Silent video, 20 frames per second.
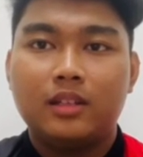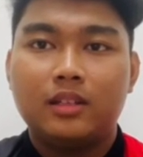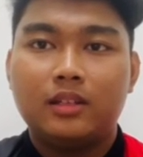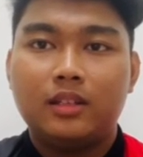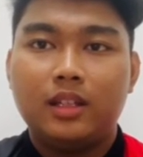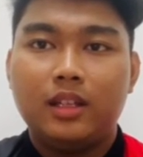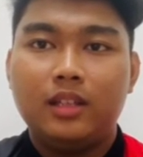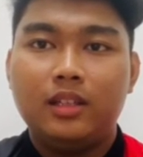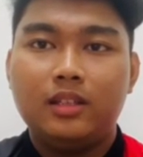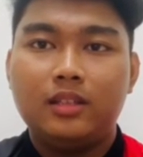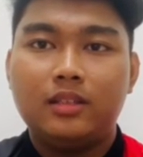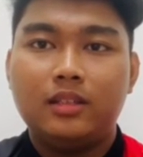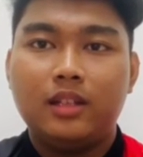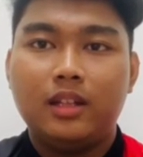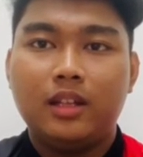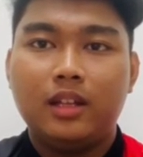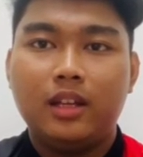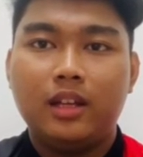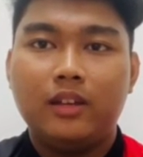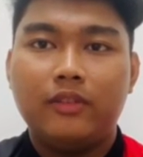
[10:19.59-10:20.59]
Tires
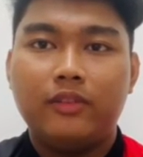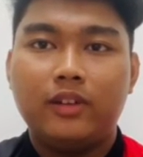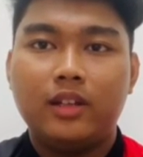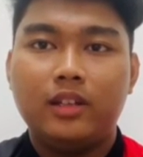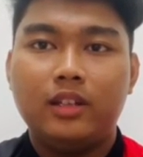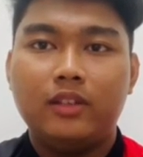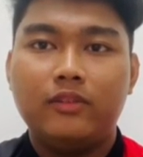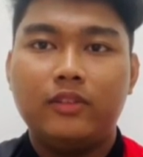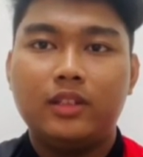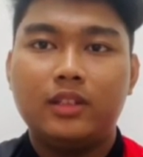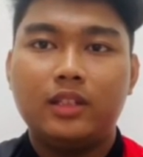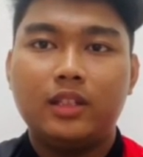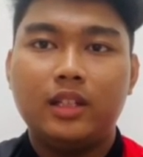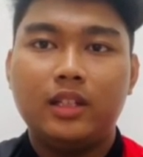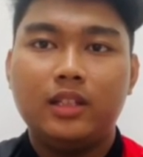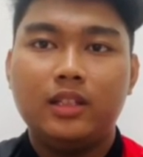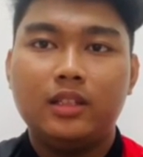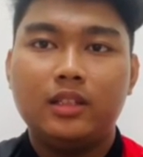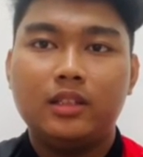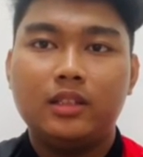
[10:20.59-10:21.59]
that have uneven
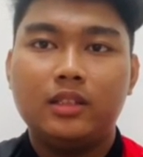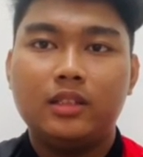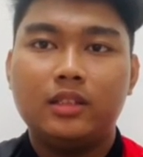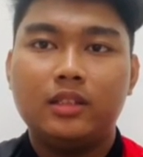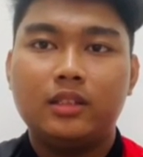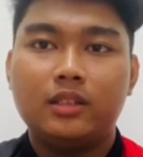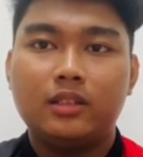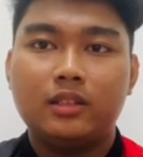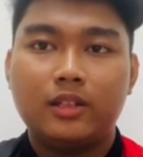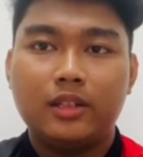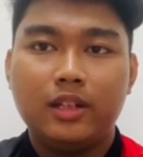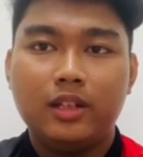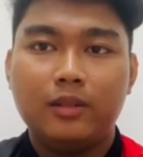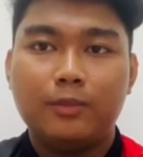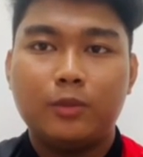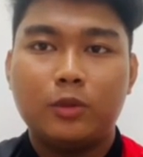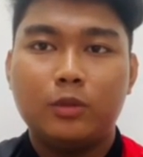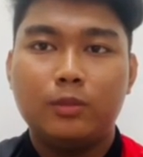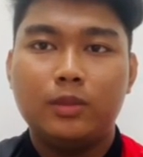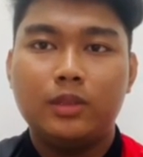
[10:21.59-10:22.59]
tire tread
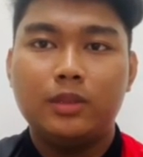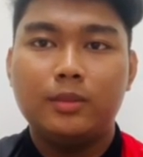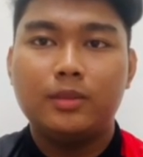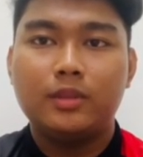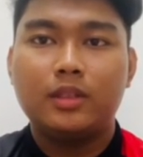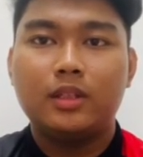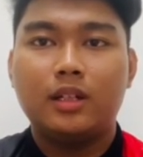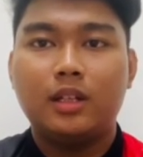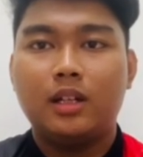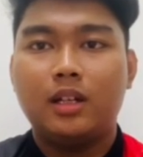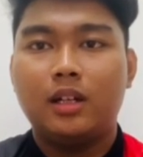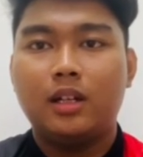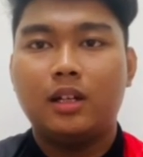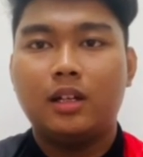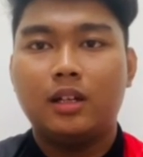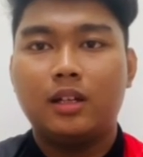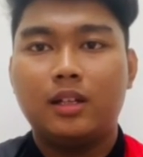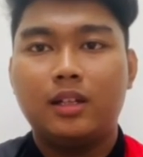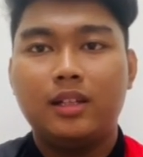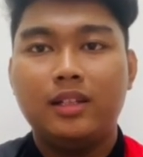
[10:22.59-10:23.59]
problems are
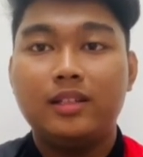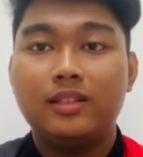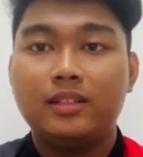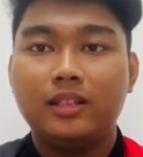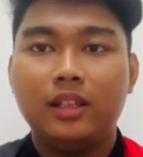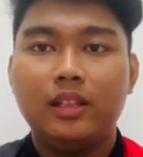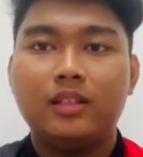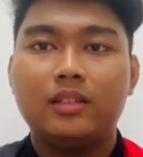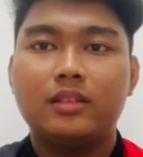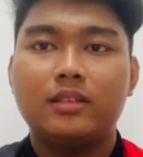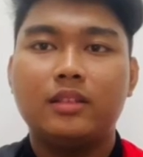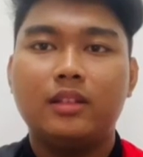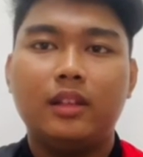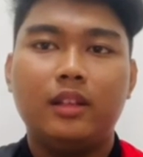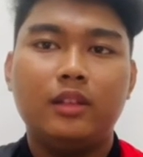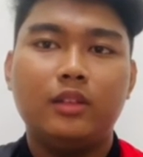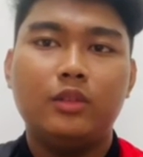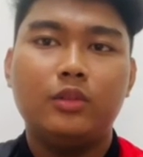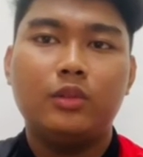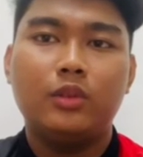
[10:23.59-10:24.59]
clear signs that
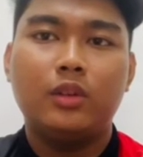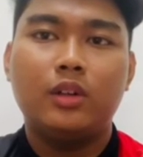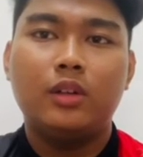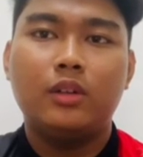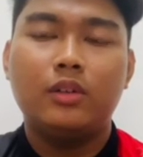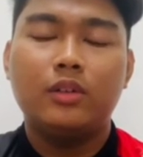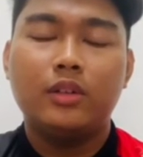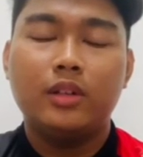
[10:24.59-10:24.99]
your